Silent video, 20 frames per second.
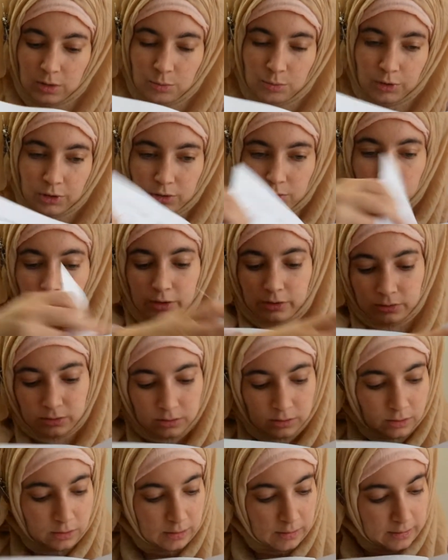book
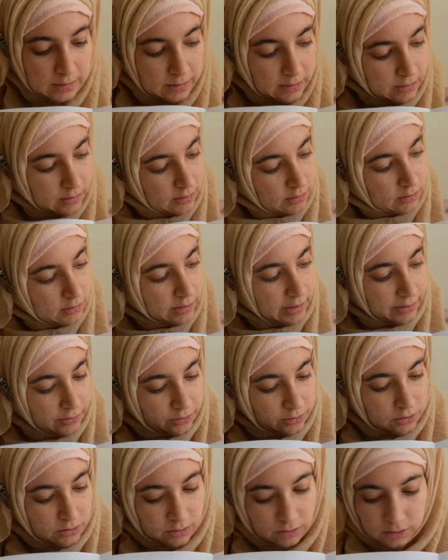words,
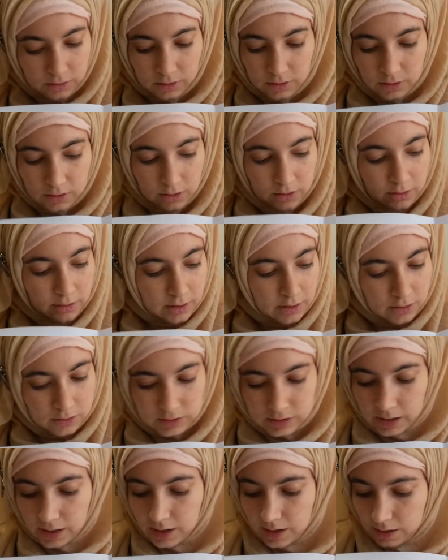letters.
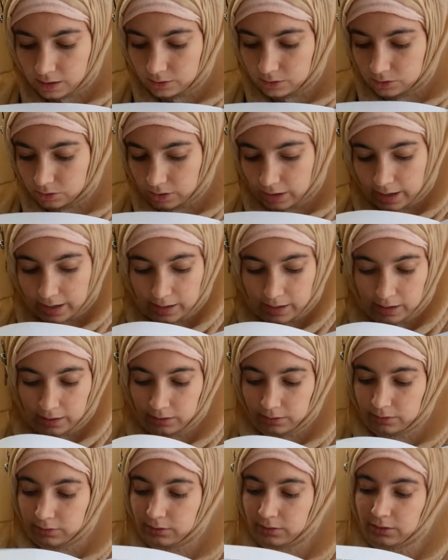There's
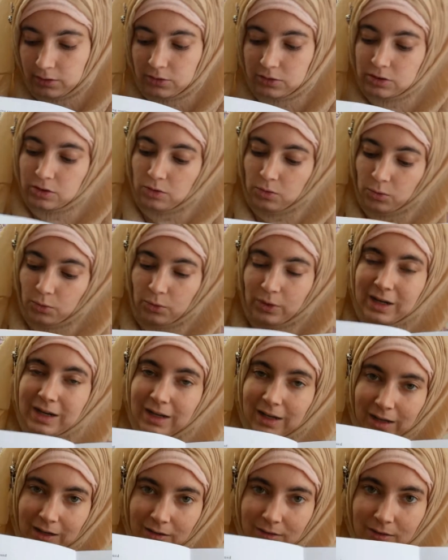handwriting, there's
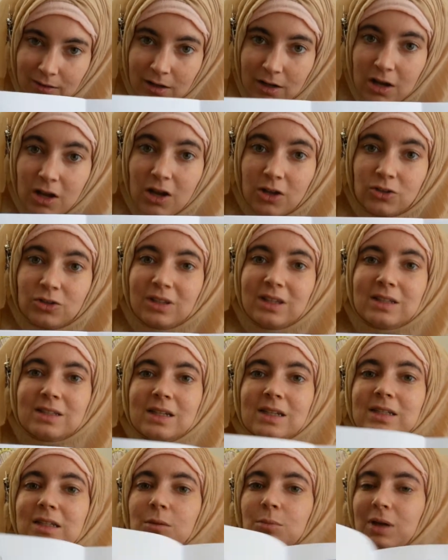reading. So this
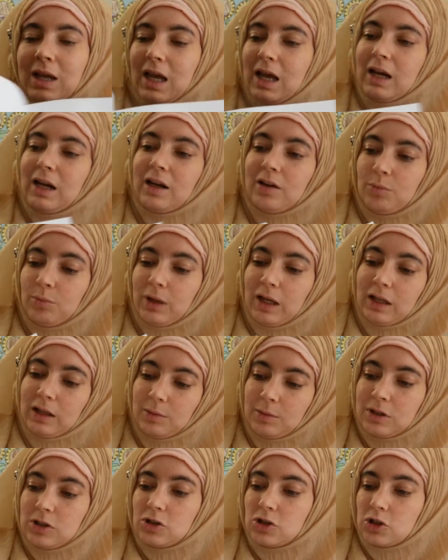is the beginning of B.
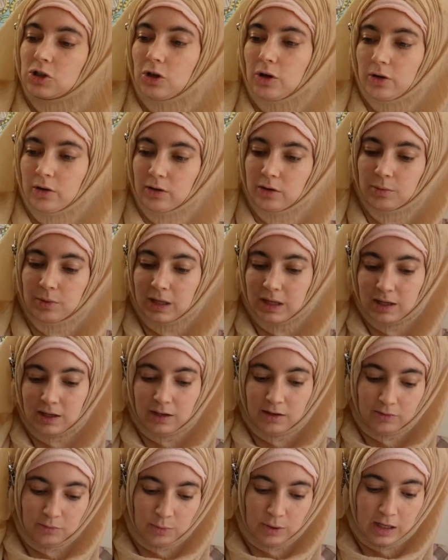Let me just show you. The
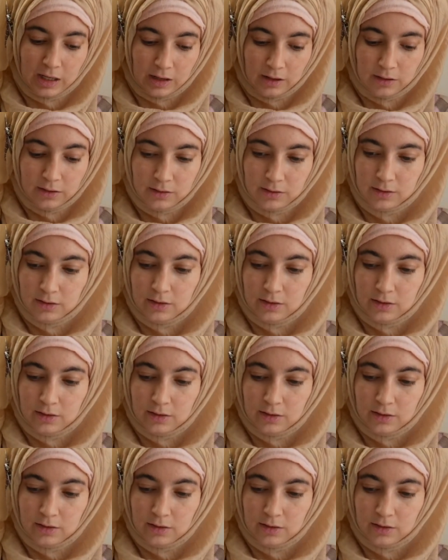beginning of B,